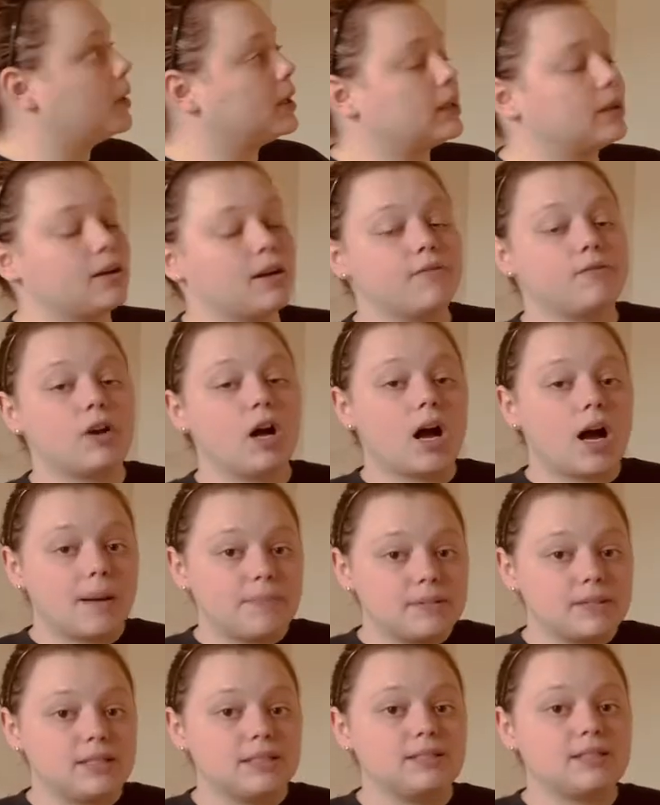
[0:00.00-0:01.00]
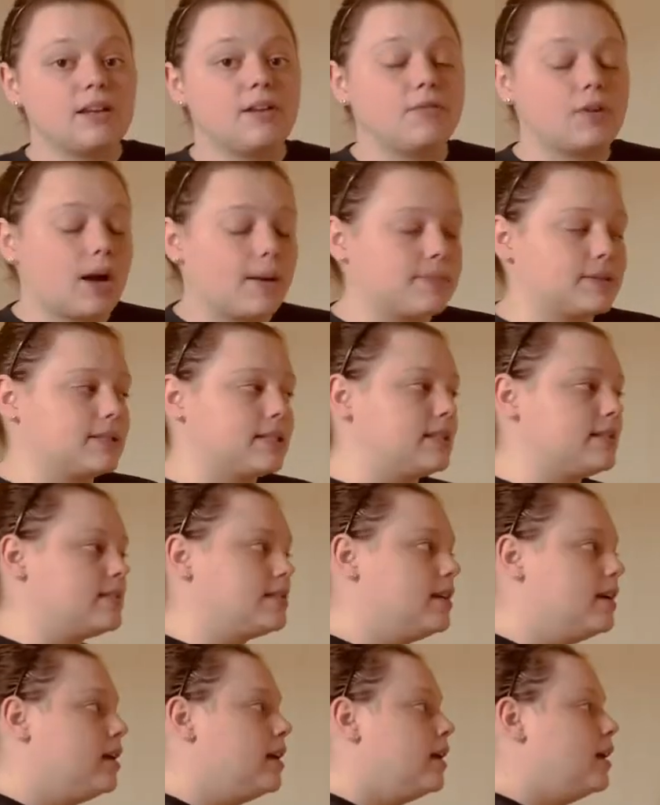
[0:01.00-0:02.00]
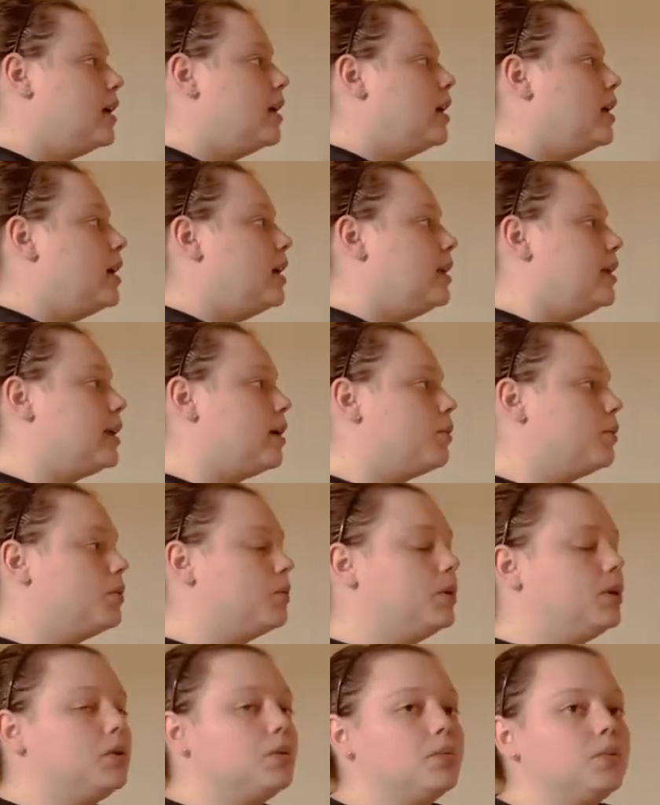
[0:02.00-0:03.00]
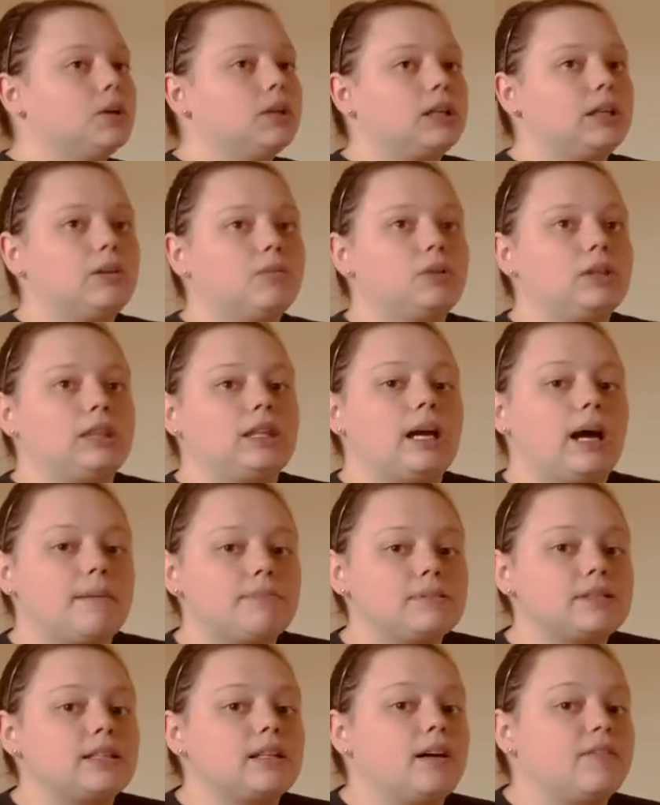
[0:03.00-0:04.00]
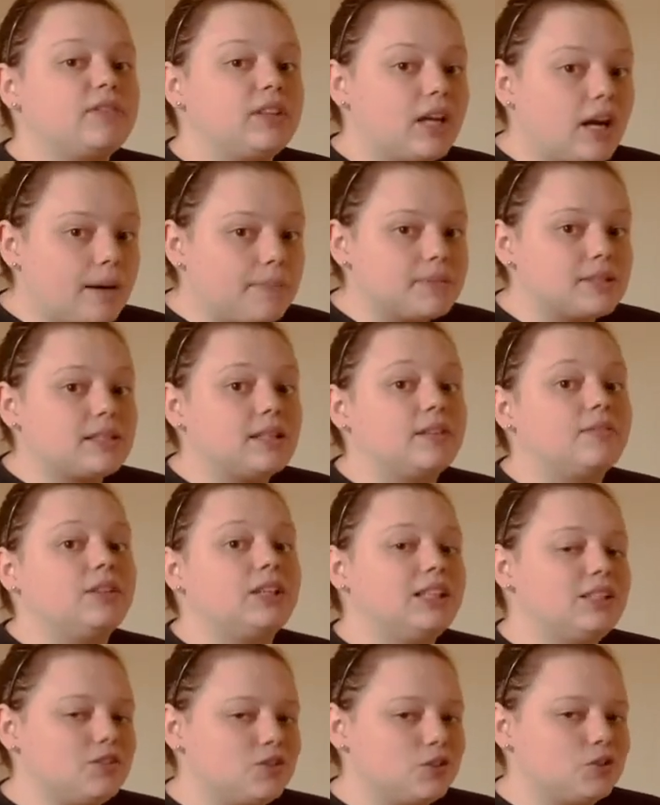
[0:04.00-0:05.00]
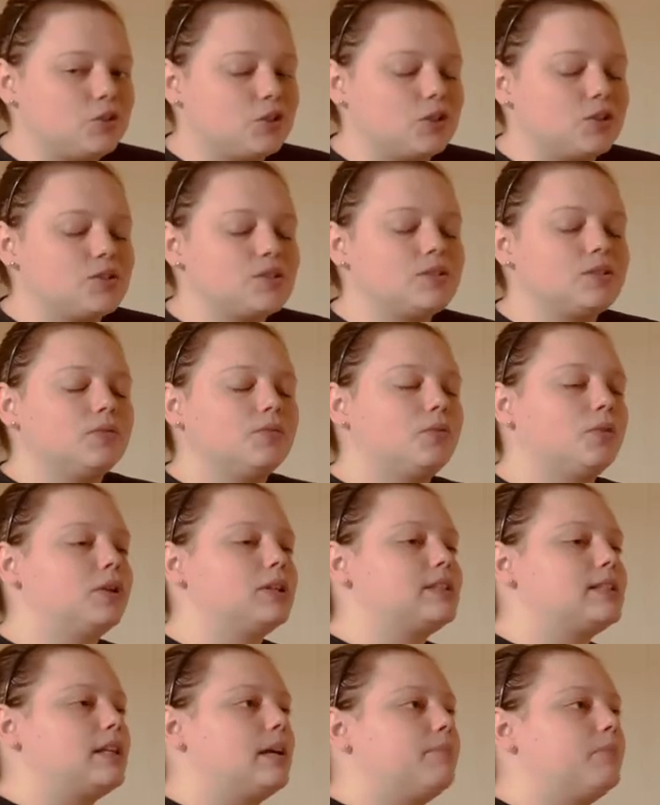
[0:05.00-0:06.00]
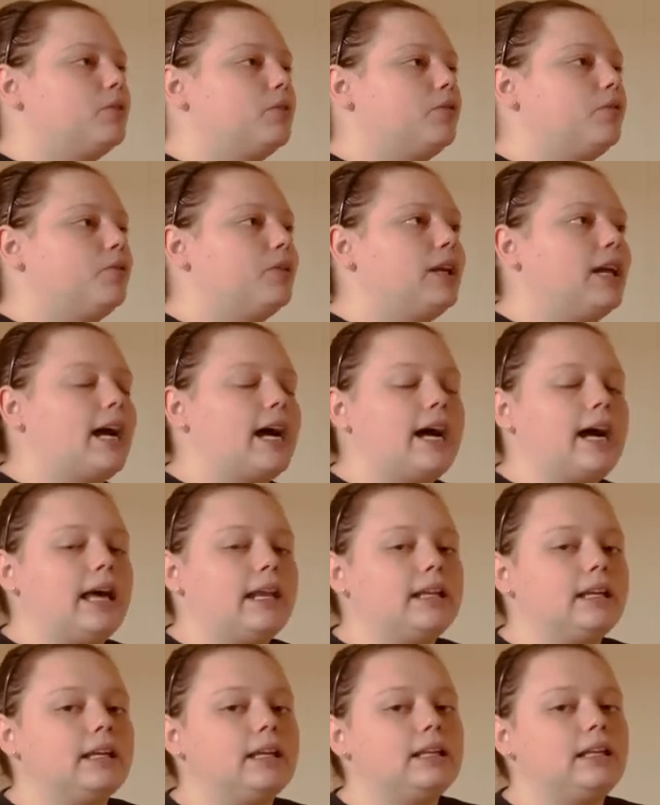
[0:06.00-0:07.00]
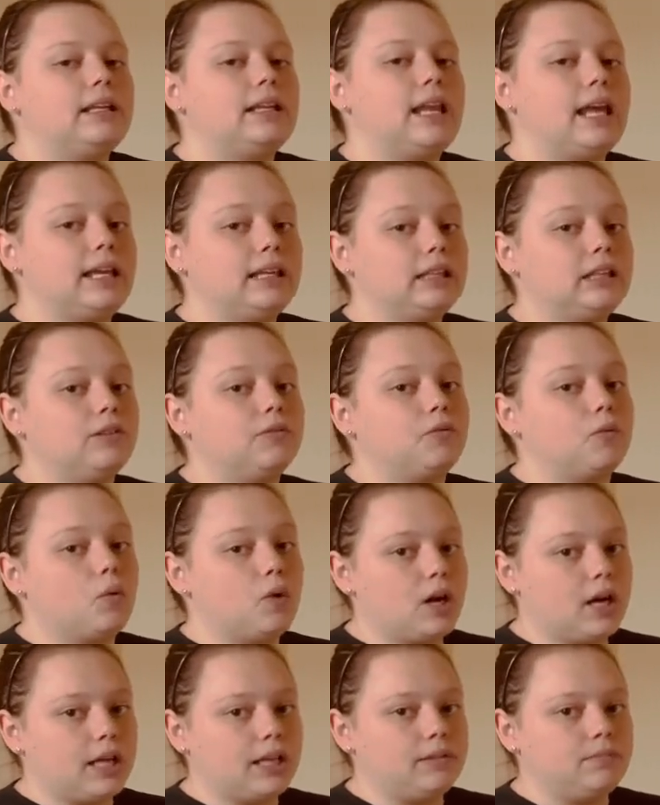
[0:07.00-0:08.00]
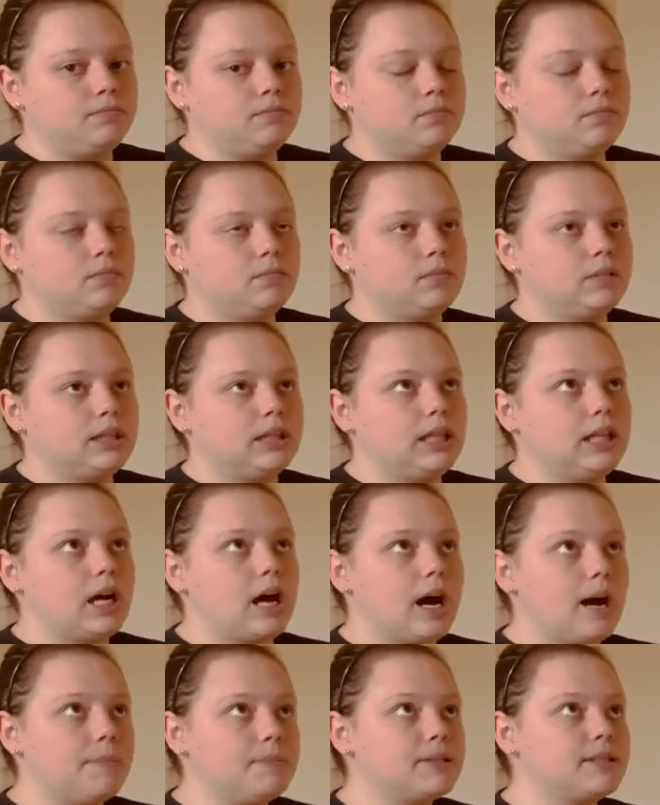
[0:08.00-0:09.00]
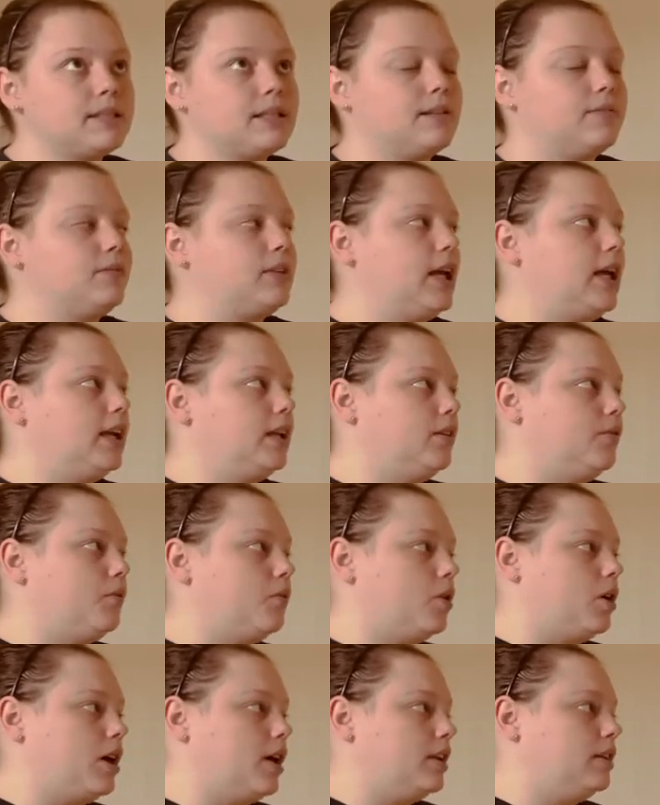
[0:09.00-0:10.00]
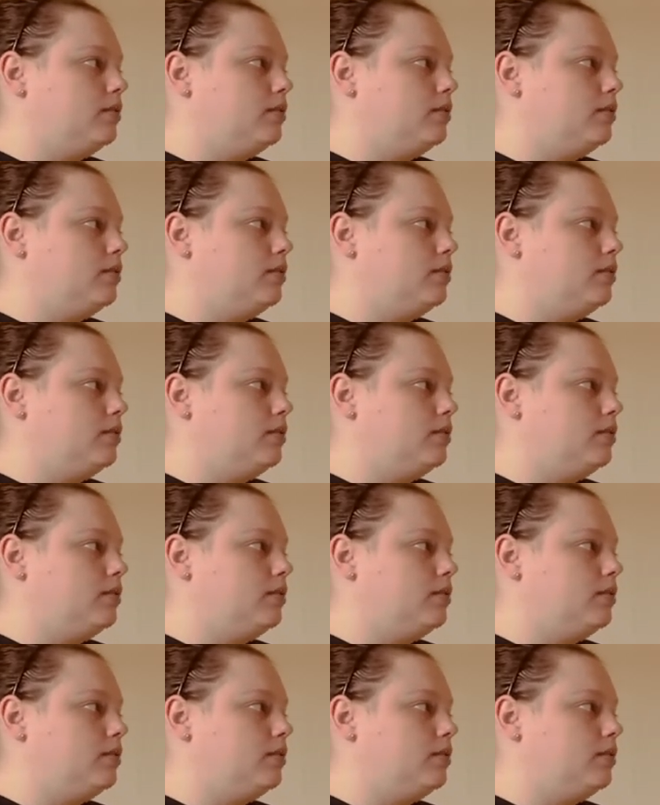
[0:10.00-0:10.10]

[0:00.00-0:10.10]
on opposites of opposites. Now, when we were working with the opposite of integers, for example, if we had -1, the opposite of -1,